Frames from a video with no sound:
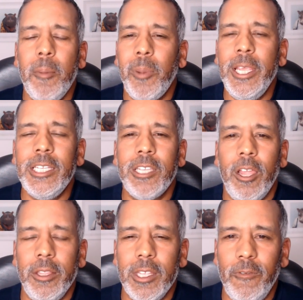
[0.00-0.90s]
Please
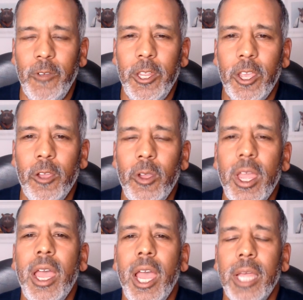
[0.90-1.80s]
like this video
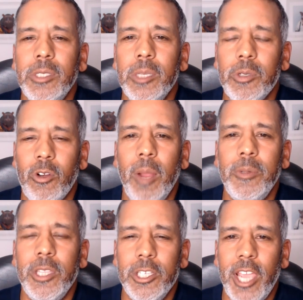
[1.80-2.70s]
and subscribe
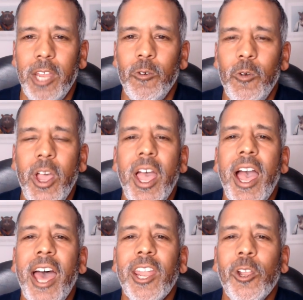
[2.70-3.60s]
to the channel,
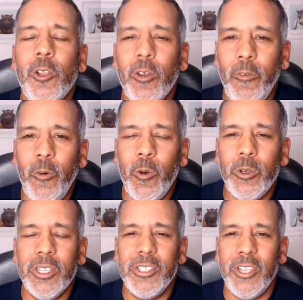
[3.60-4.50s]
and I look forward
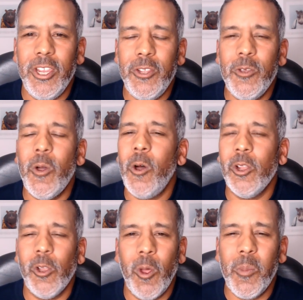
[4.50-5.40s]
to seeing you on a
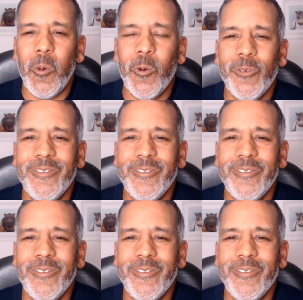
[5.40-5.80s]
lot more.